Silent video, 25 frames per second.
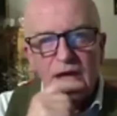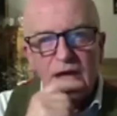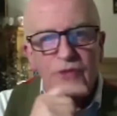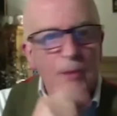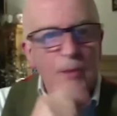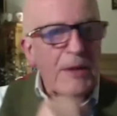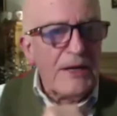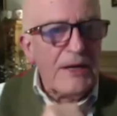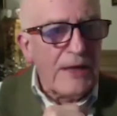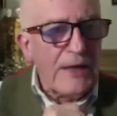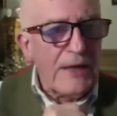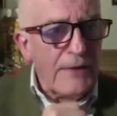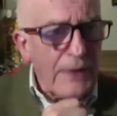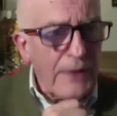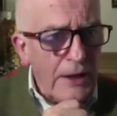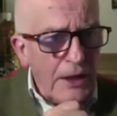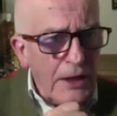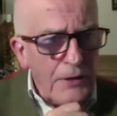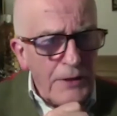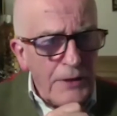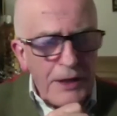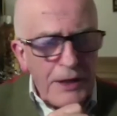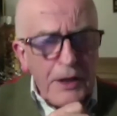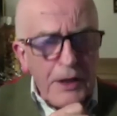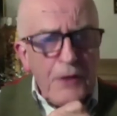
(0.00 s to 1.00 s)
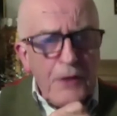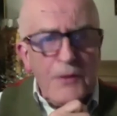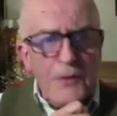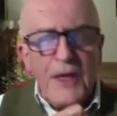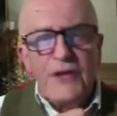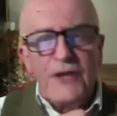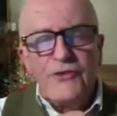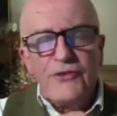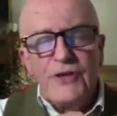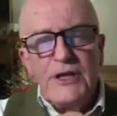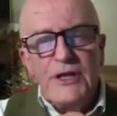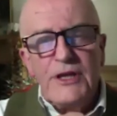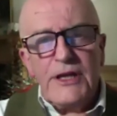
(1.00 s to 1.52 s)
I mean, that
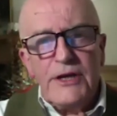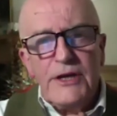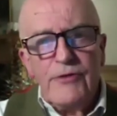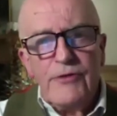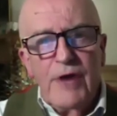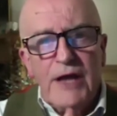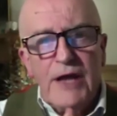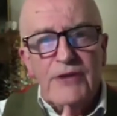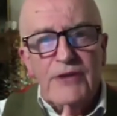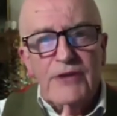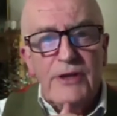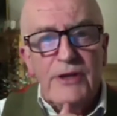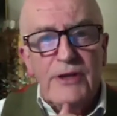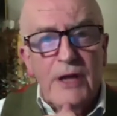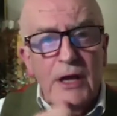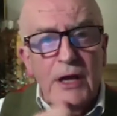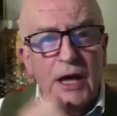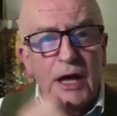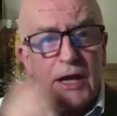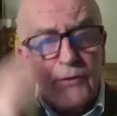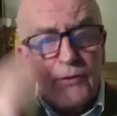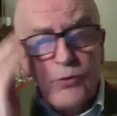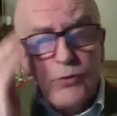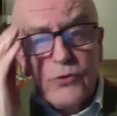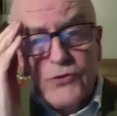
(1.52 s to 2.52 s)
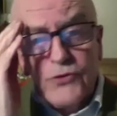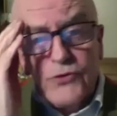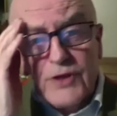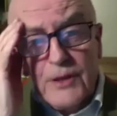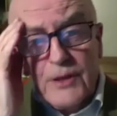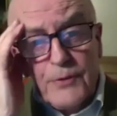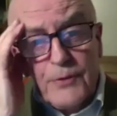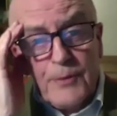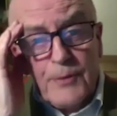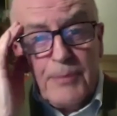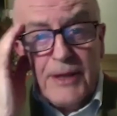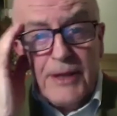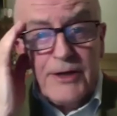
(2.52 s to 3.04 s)
is clearly right. And of course, the
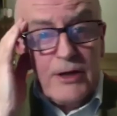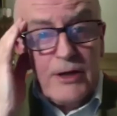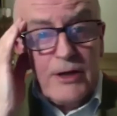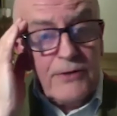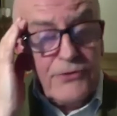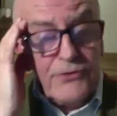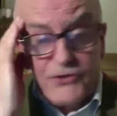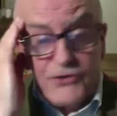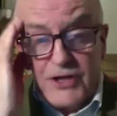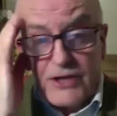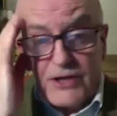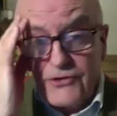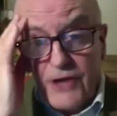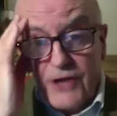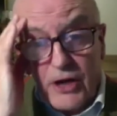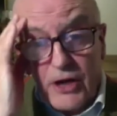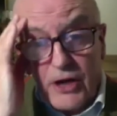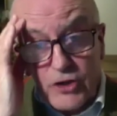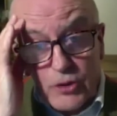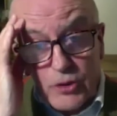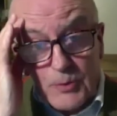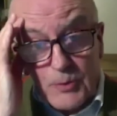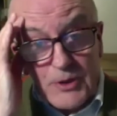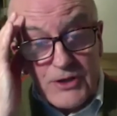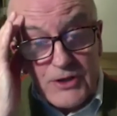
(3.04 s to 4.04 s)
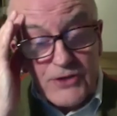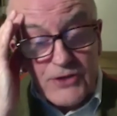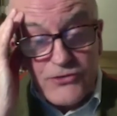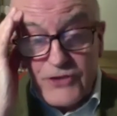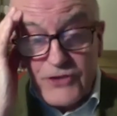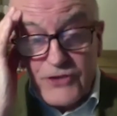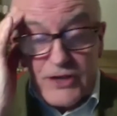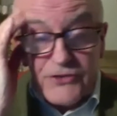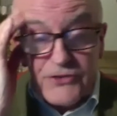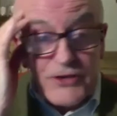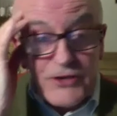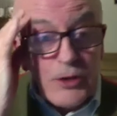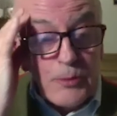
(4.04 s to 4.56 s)
bundle of sticks argument is
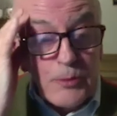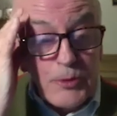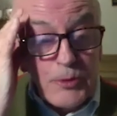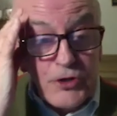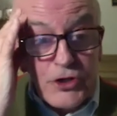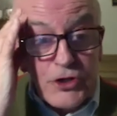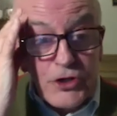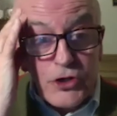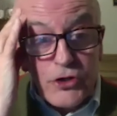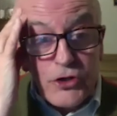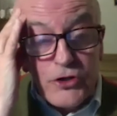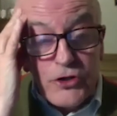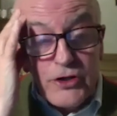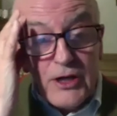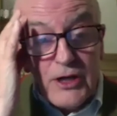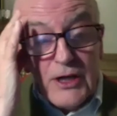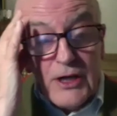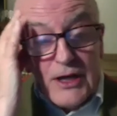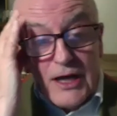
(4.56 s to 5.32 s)
still pretty good.